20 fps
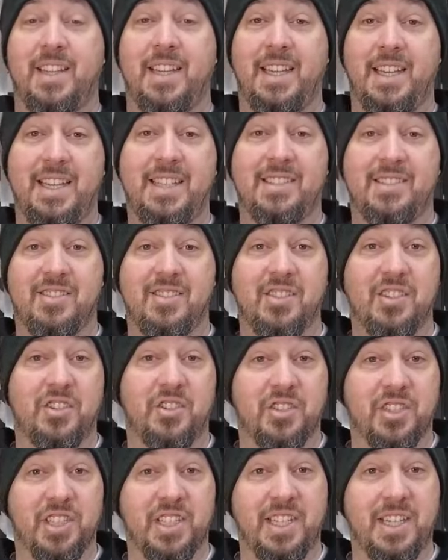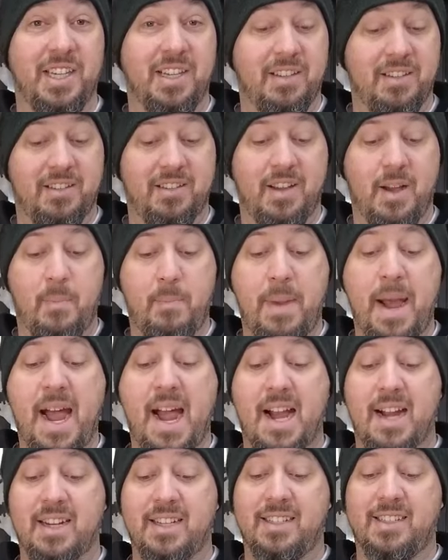It's literally a
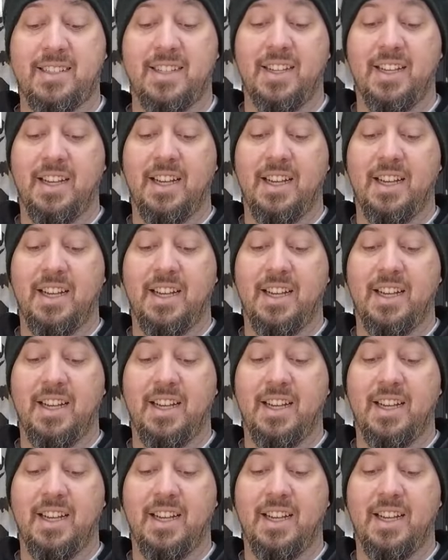box.